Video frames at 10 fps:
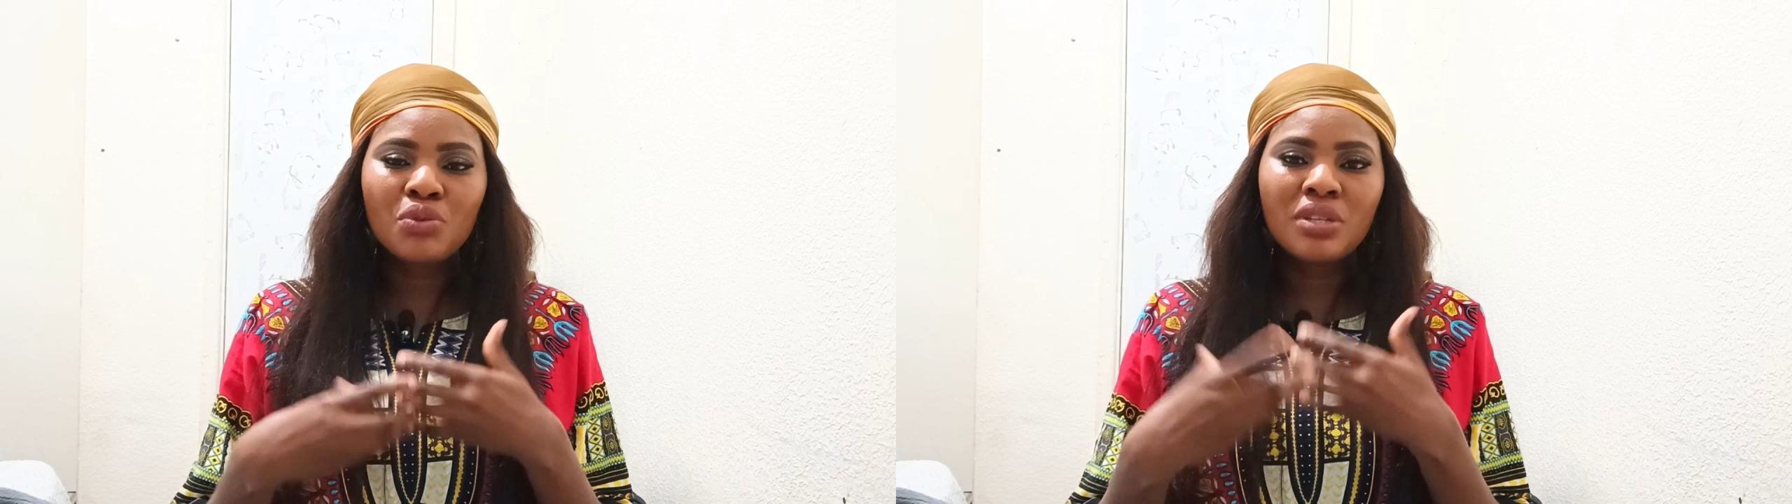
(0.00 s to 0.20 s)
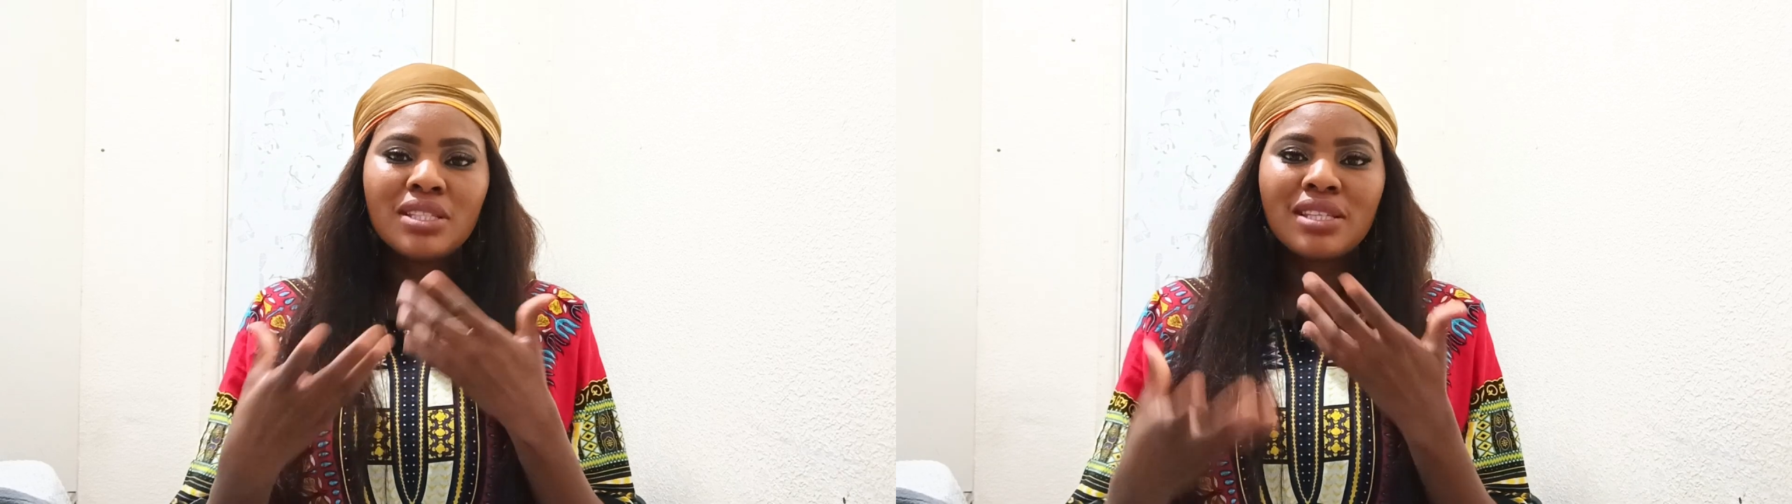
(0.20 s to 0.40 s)

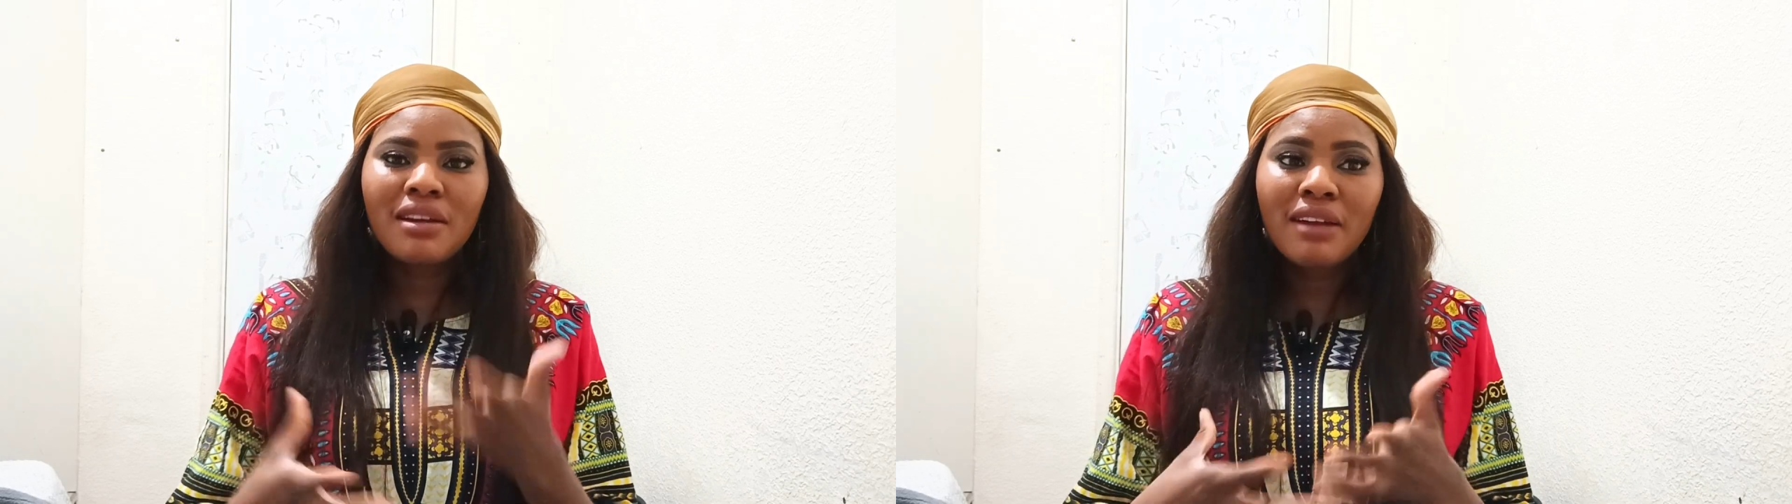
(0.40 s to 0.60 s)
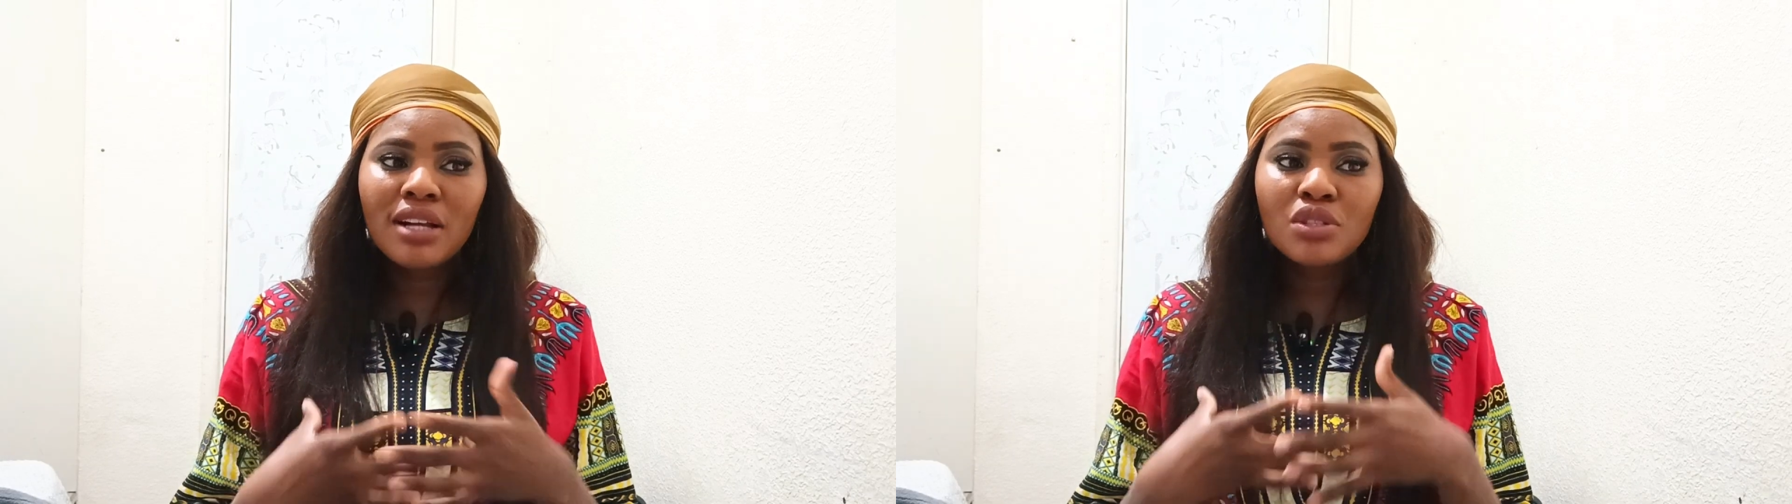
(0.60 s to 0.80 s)
you
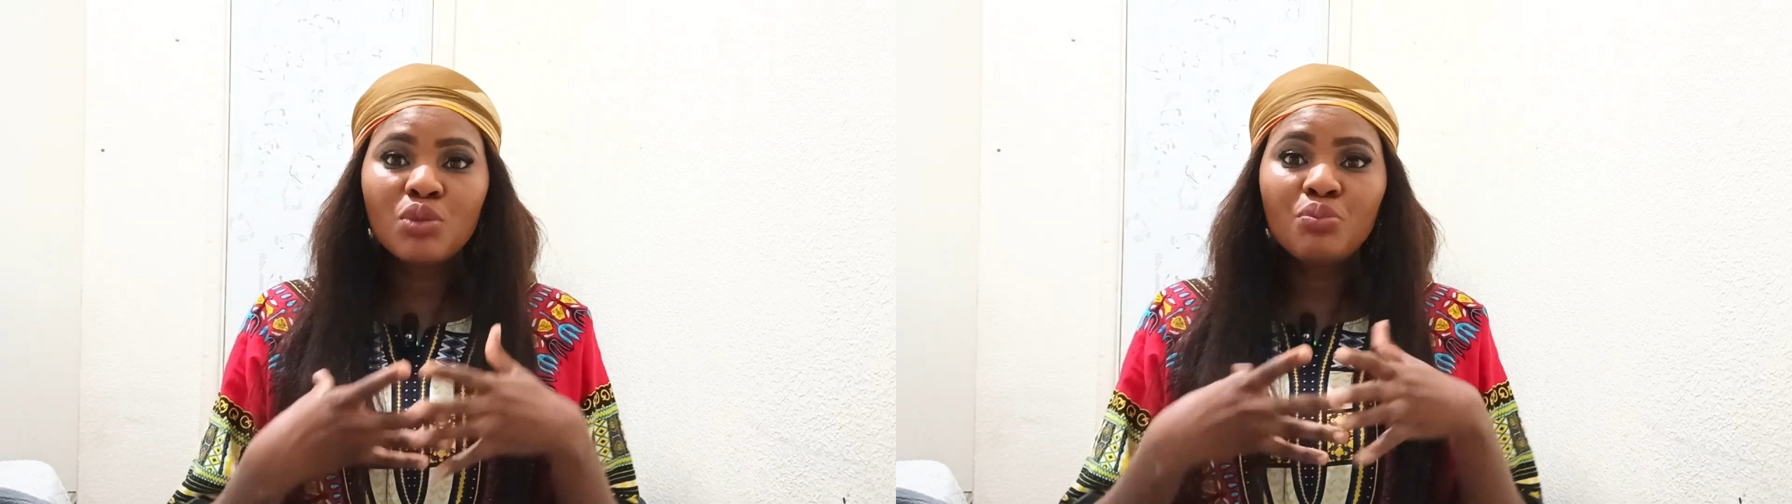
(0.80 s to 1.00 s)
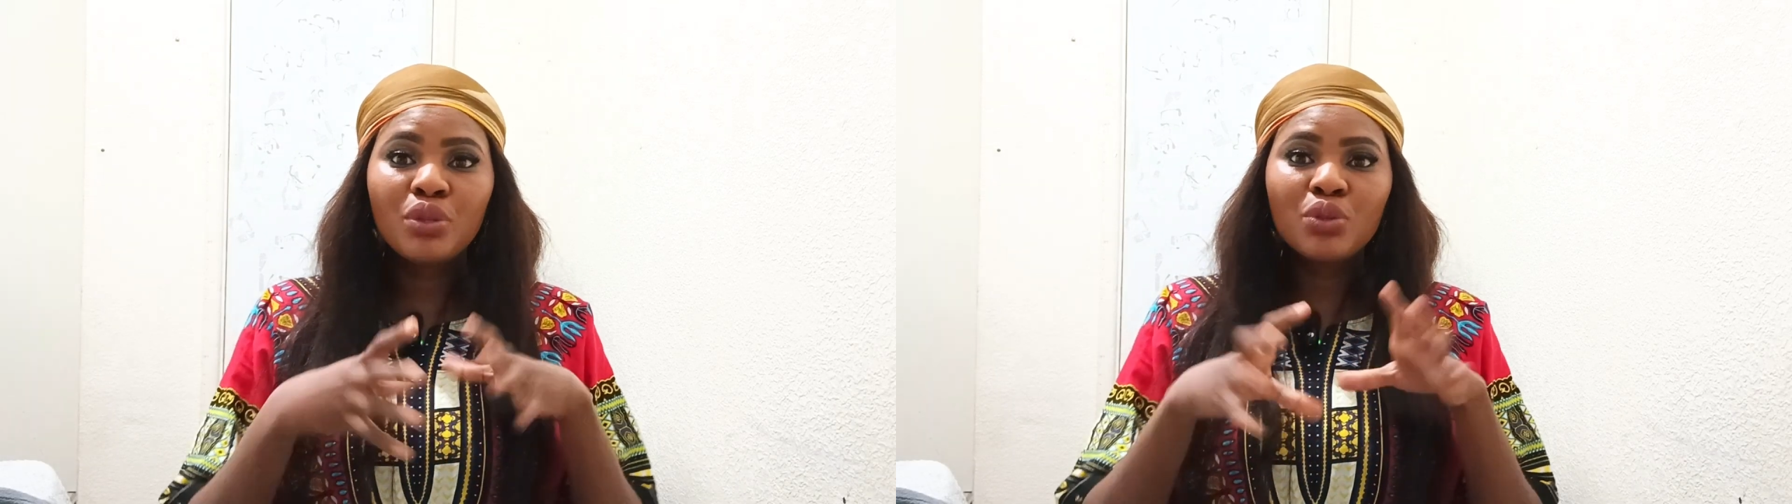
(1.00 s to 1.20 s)
interact,
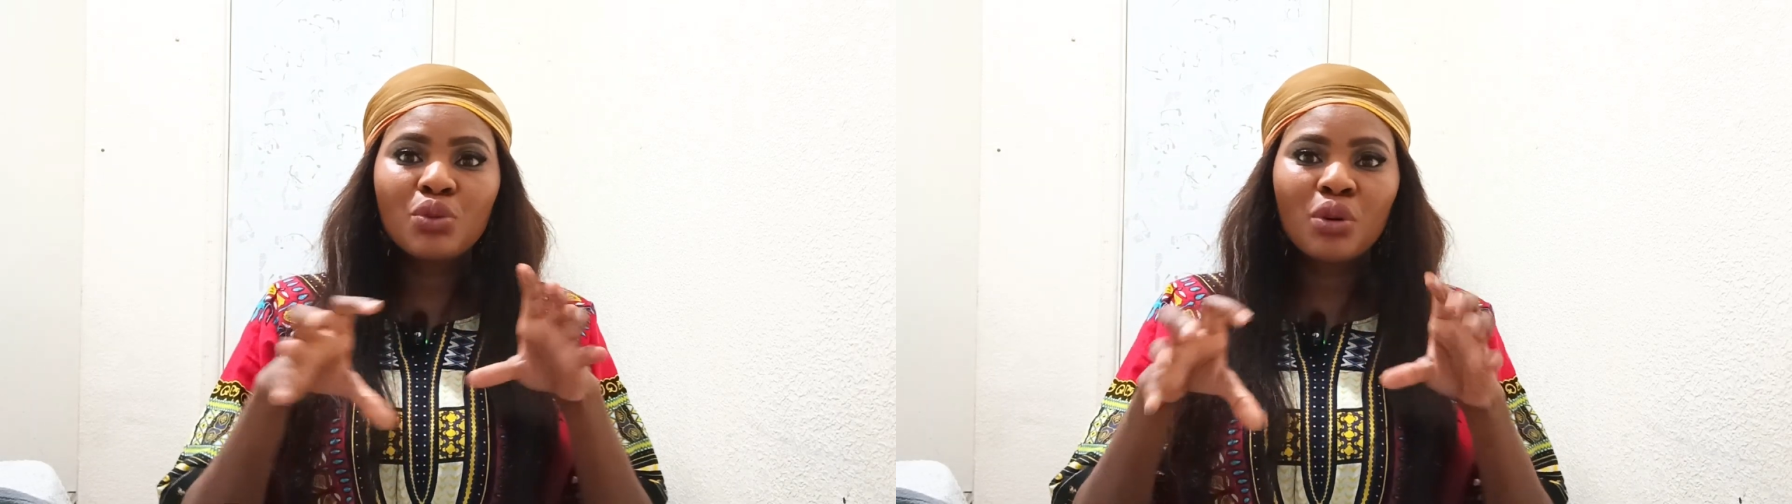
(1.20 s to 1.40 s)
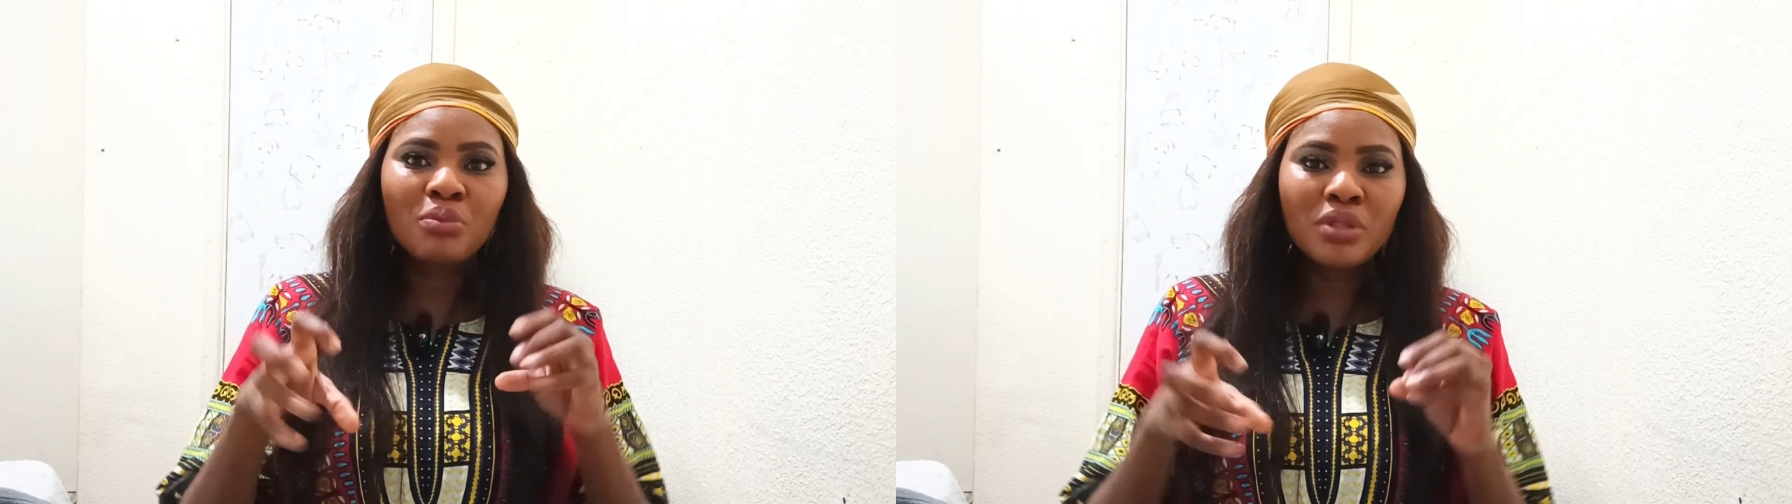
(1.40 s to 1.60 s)
you build
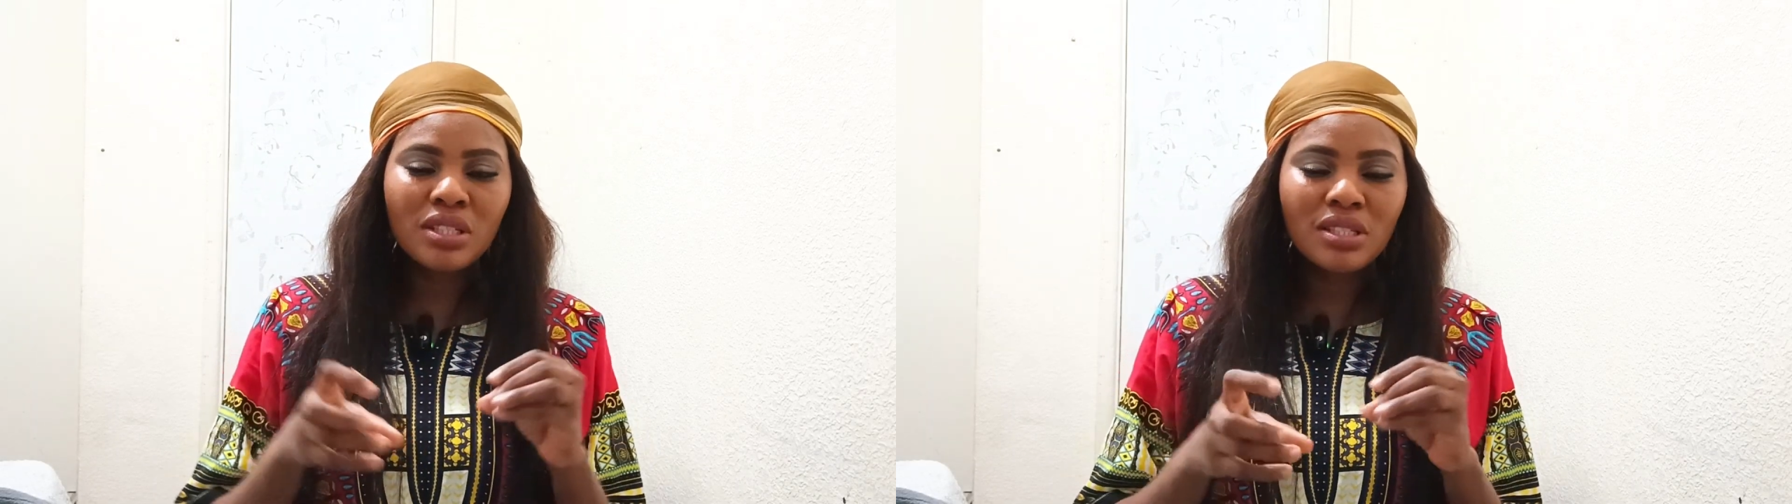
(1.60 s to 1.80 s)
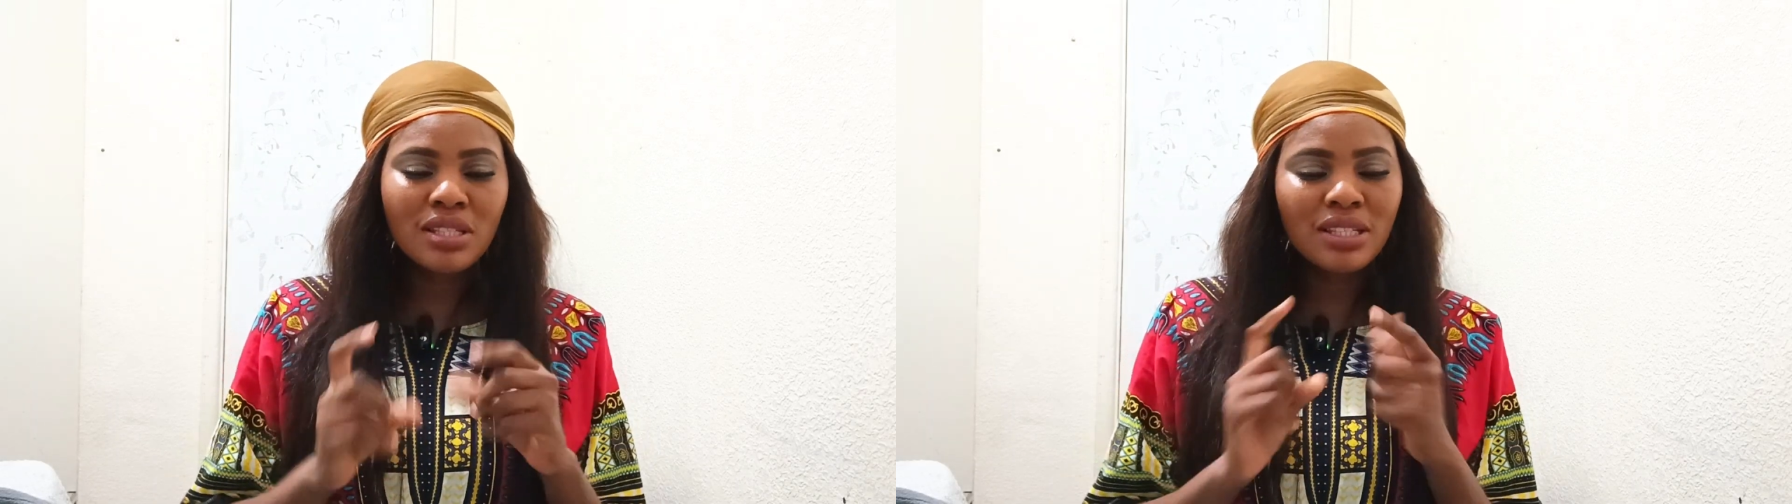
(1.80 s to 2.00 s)

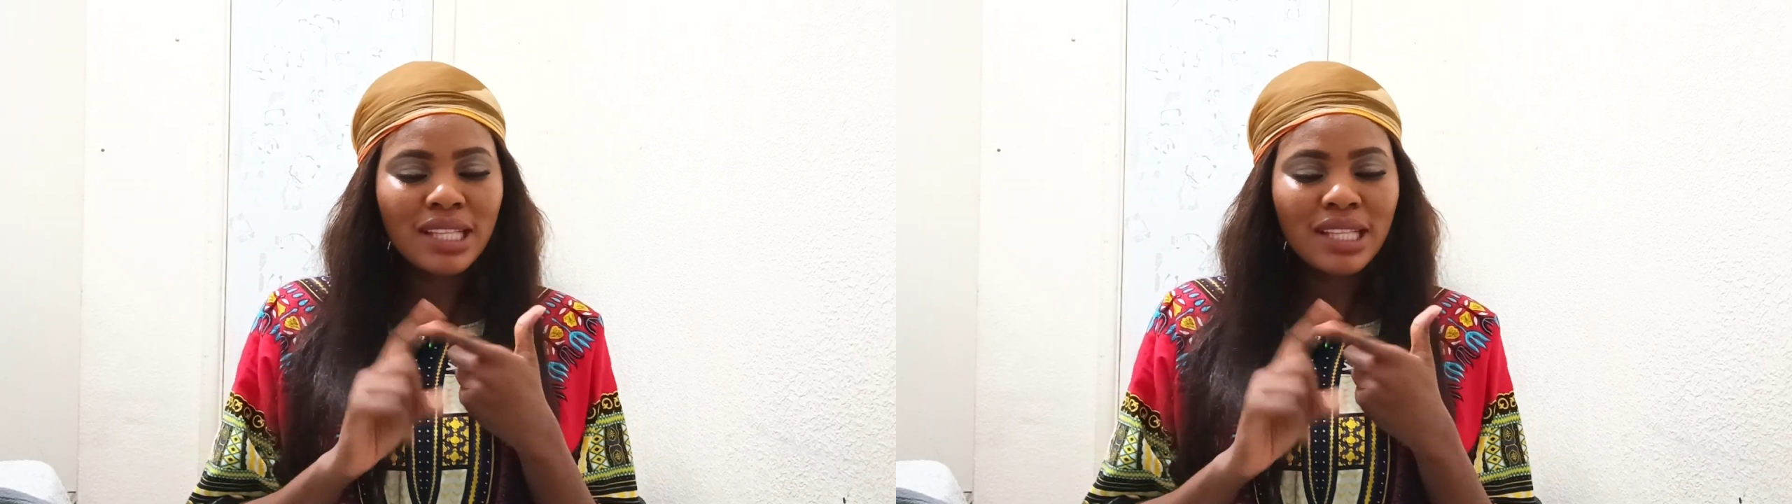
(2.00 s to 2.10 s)
community.